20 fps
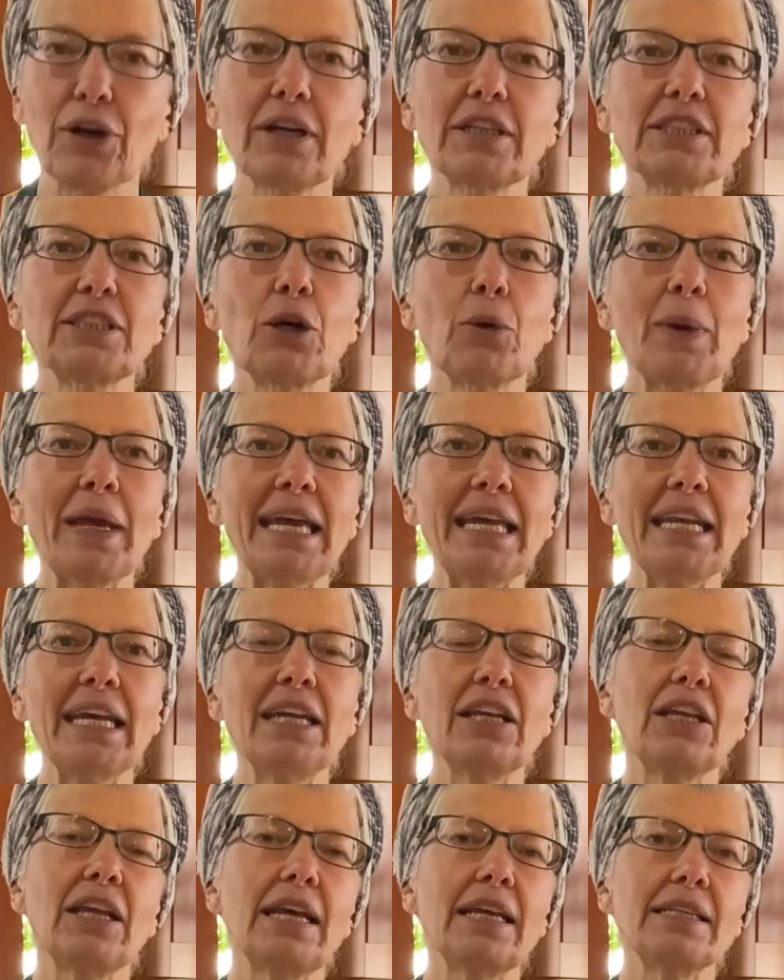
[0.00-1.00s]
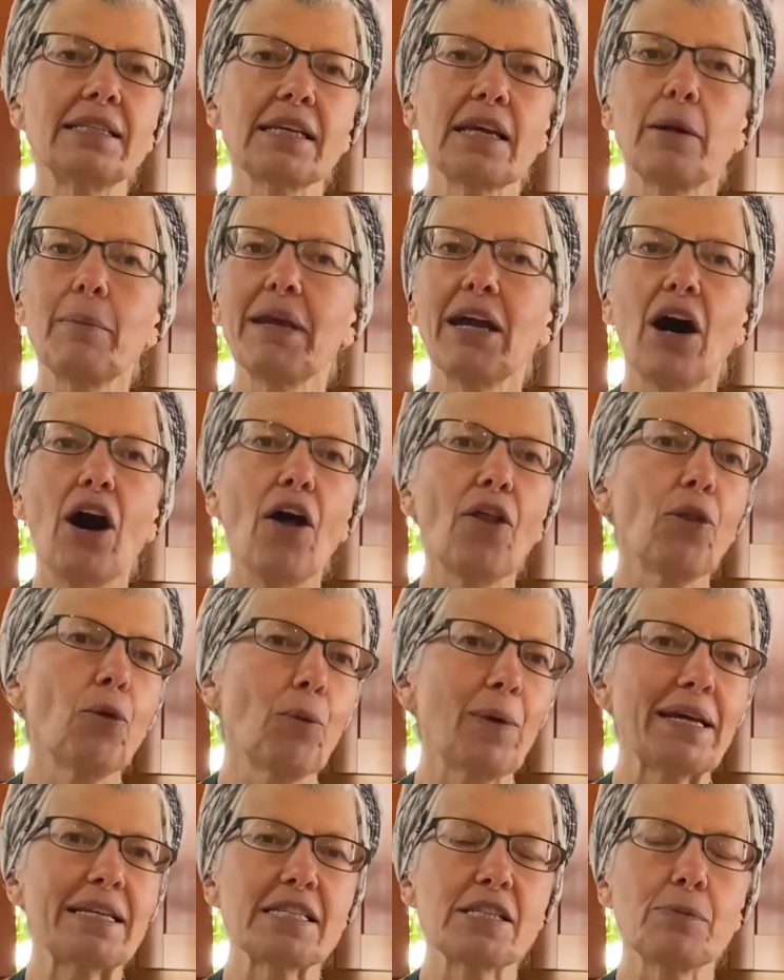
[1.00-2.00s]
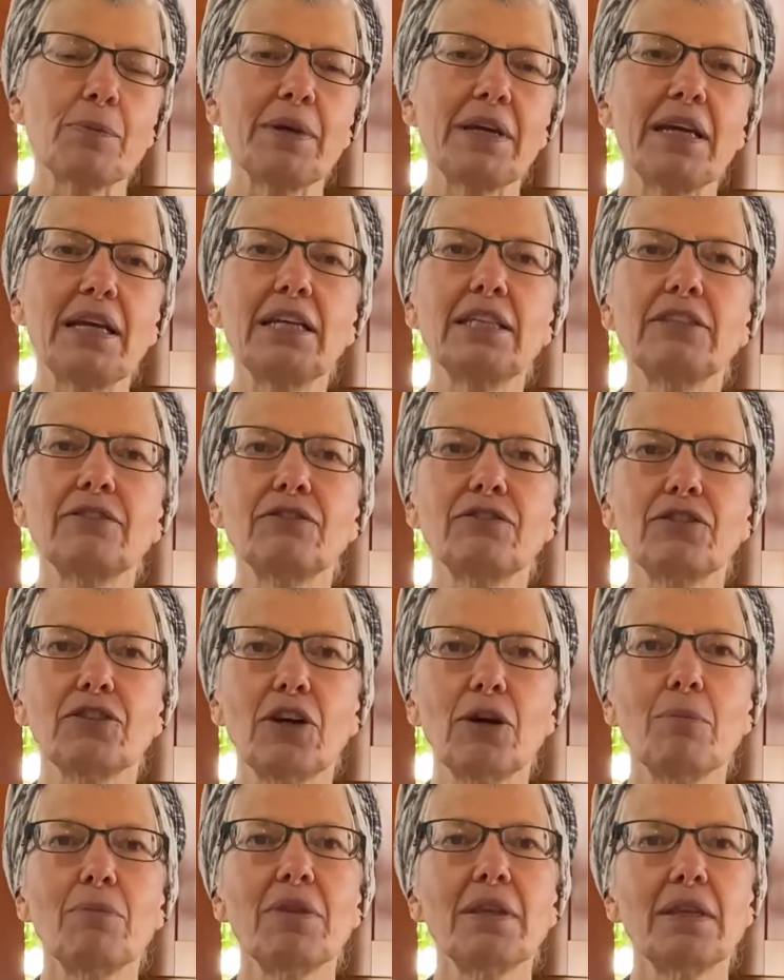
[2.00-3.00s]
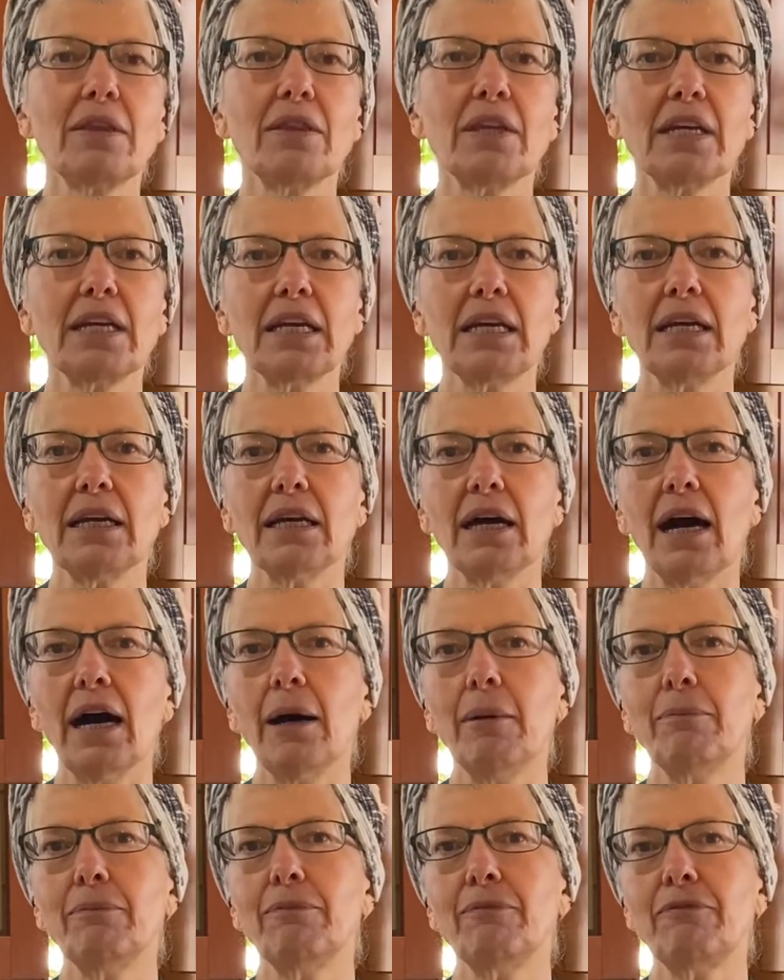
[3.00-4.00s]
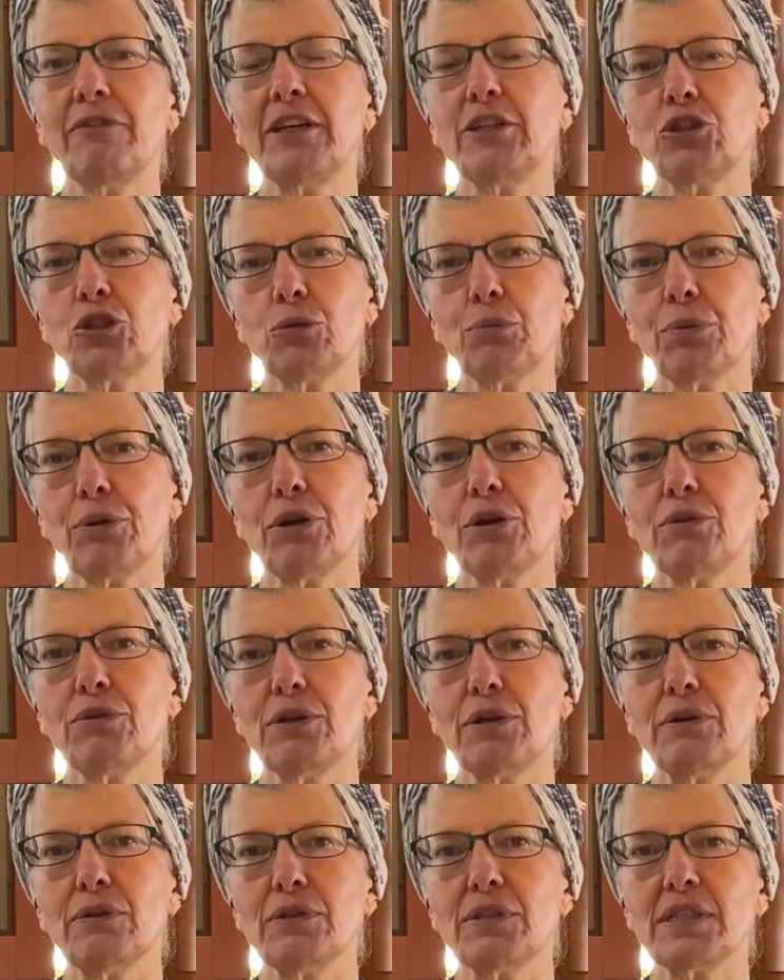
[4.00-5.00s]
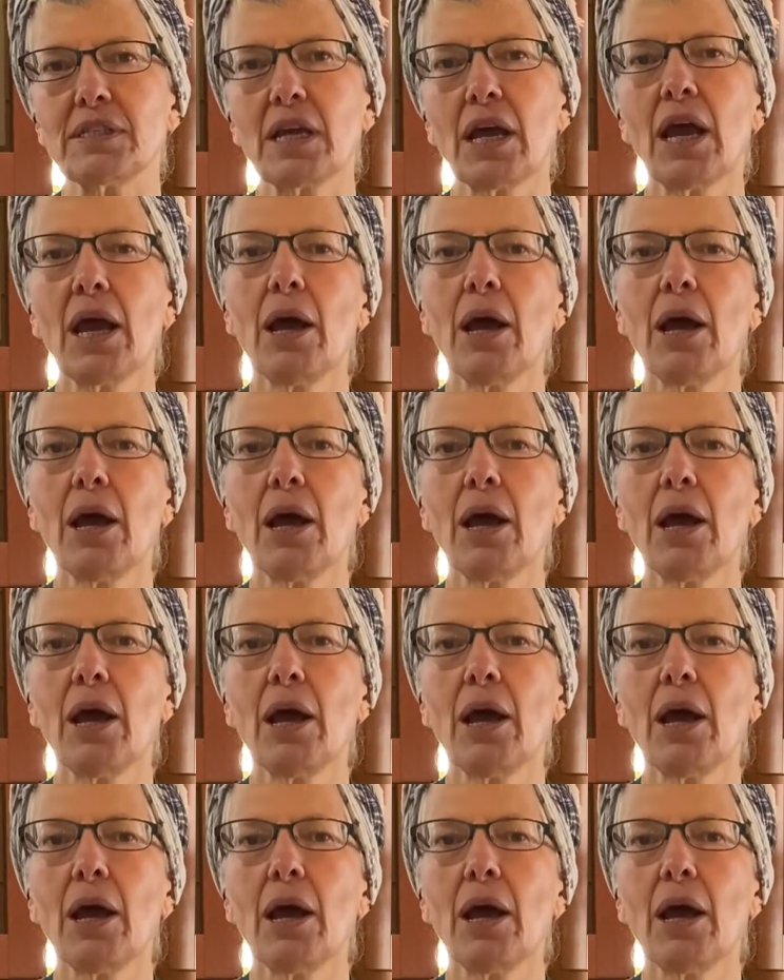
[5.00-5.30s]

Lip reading: So in it is going to be all the recipes from the featured produce.